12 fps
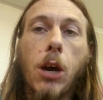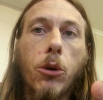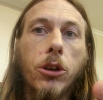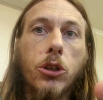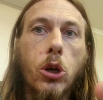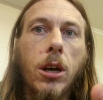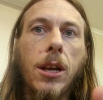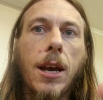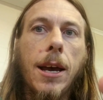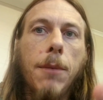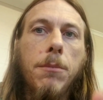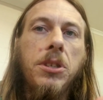control
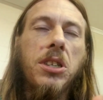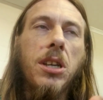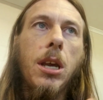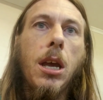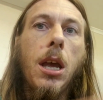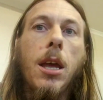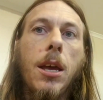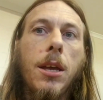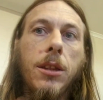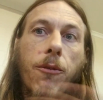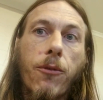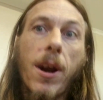arms,
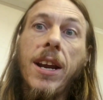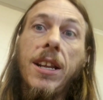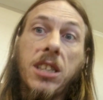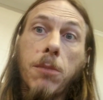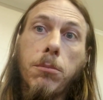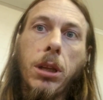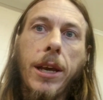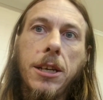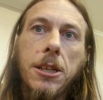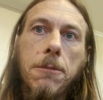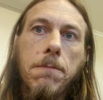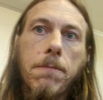the front end's complete.